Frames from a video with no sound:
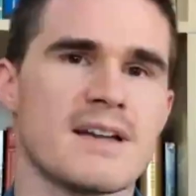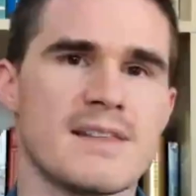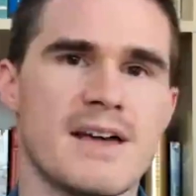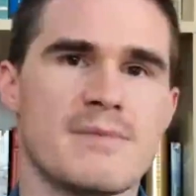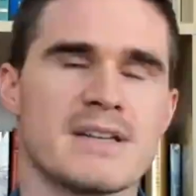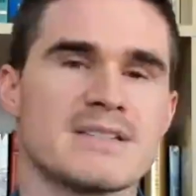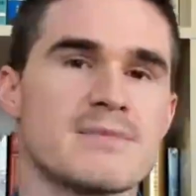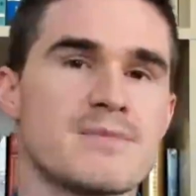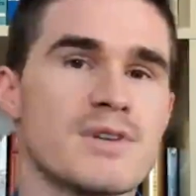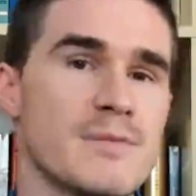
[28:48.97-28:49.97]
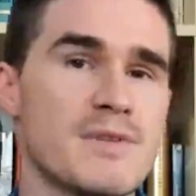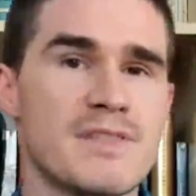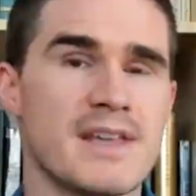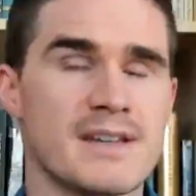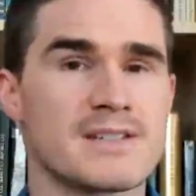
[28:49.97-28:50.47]
And that might seem pretty
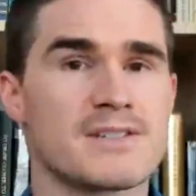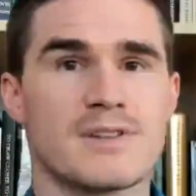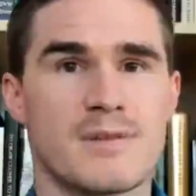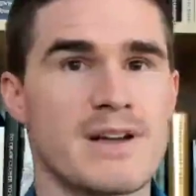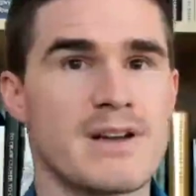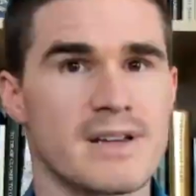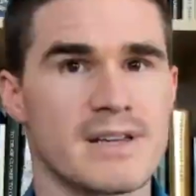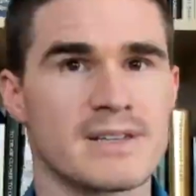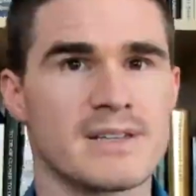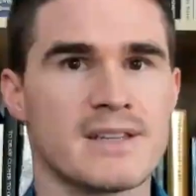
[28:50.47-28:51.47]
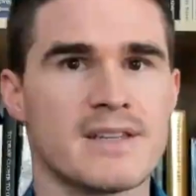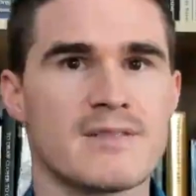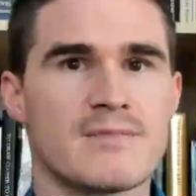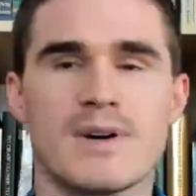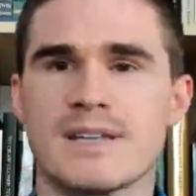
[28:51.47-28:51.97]
pathetic to an American,
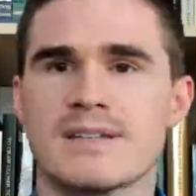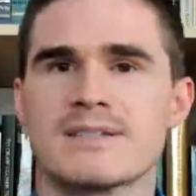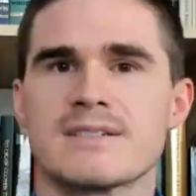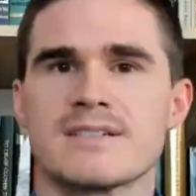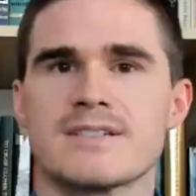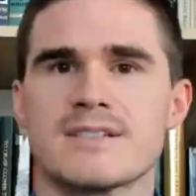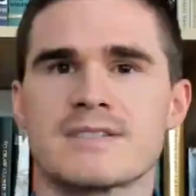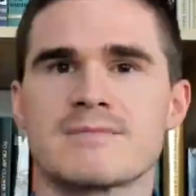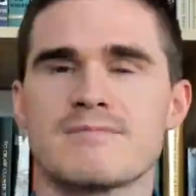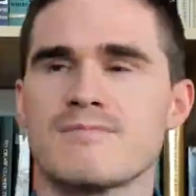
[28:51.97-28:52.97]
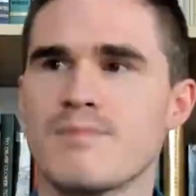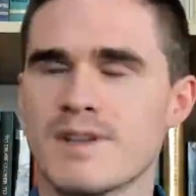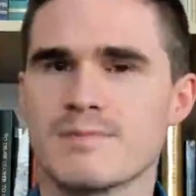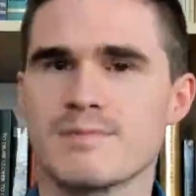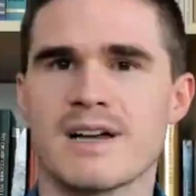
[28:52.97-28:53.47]
but it just
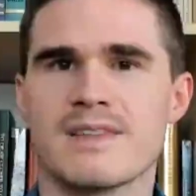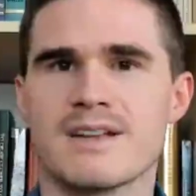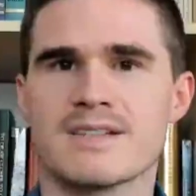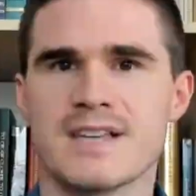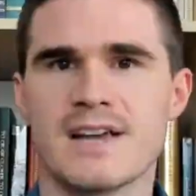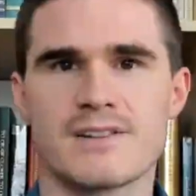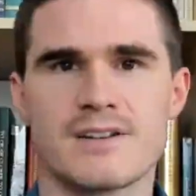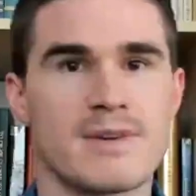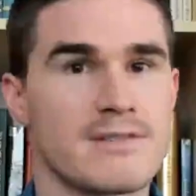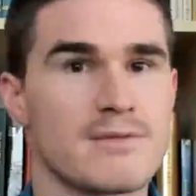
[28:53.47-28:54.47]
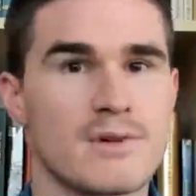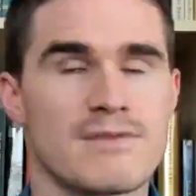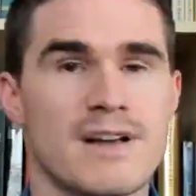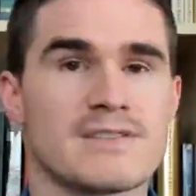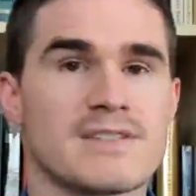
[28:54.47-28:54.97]
multiplied their salary by 4 or
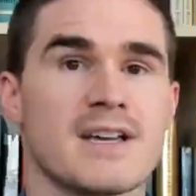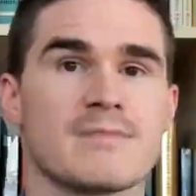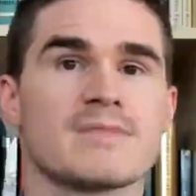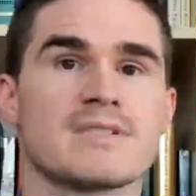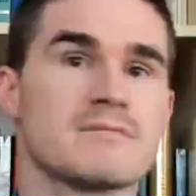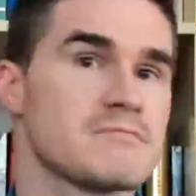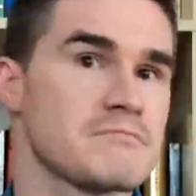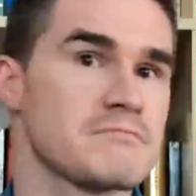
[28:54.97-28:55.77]
5 times.